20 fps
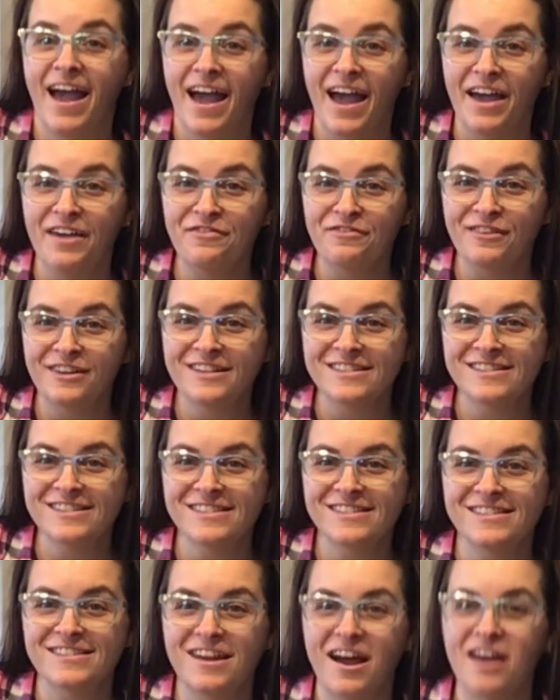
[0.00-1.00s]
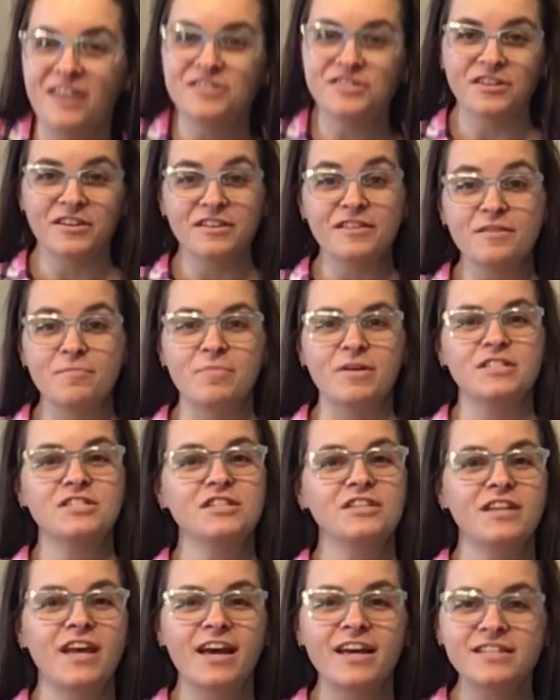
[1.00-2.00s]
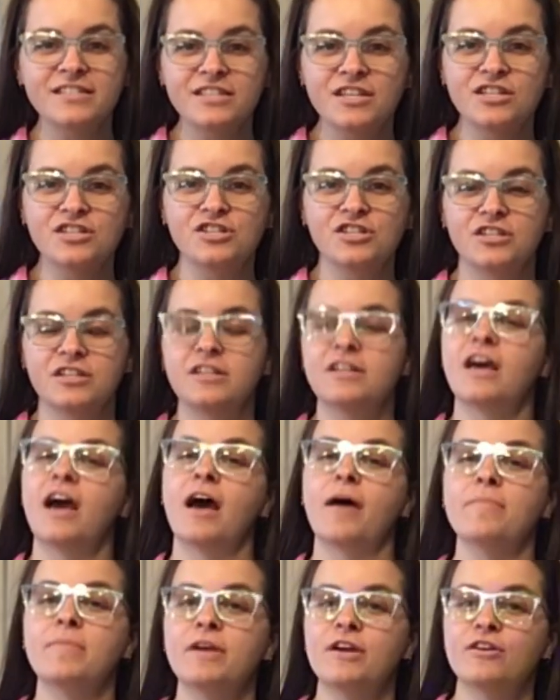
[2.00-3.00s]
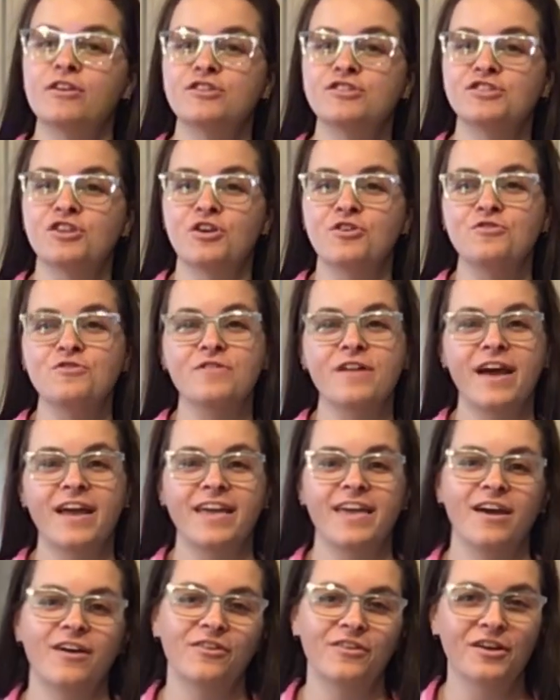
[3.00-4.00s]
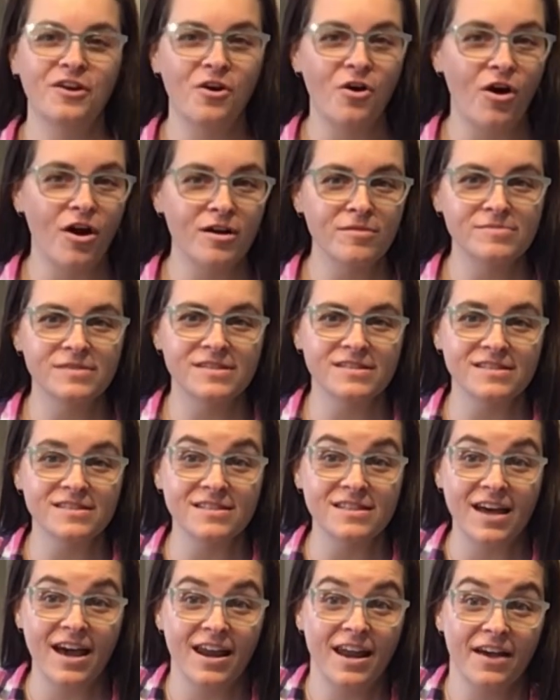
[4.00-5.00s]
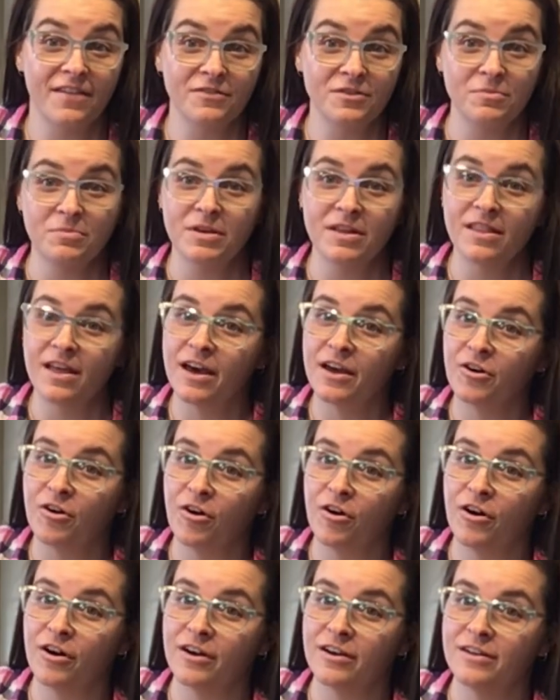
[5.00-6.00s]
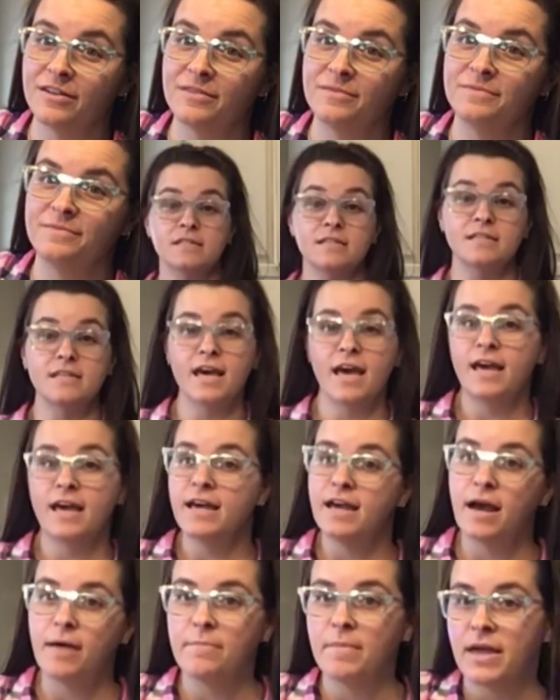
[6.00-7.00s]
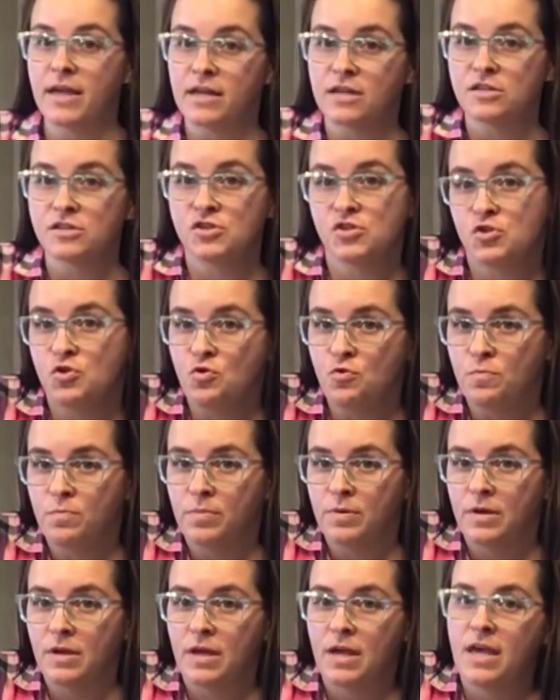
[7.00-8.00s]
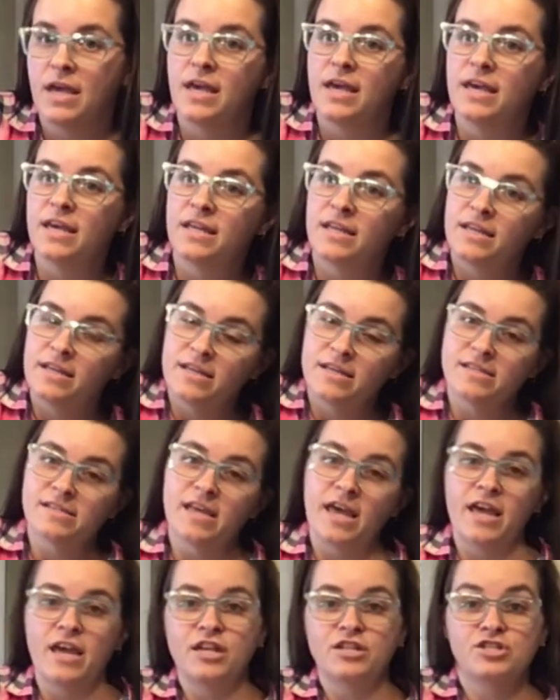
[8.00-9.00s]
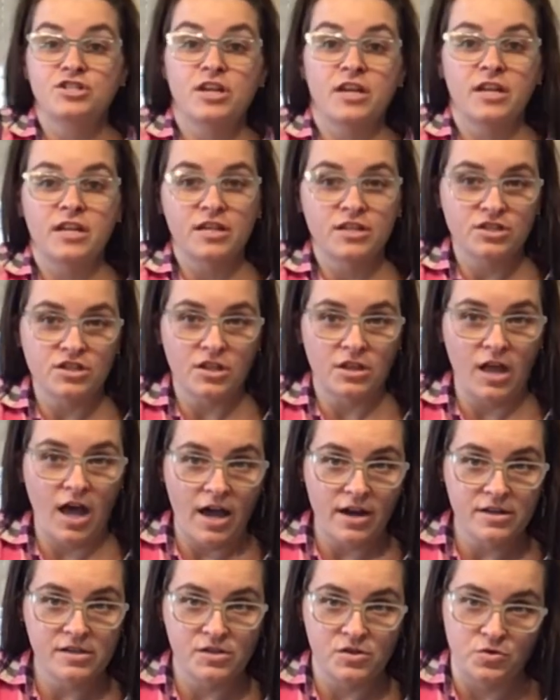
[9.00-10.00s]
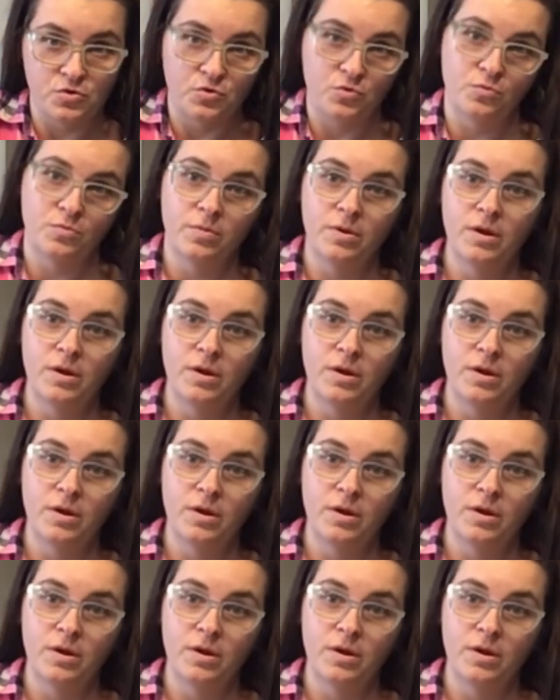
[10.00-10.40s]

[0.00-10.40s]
Hey friends, it's Tasha, the bitchin' dietitian. I'm here to show you that counting carbs does not have to be that hard. Today I'm making a soup. It is a chicken enchilada soup.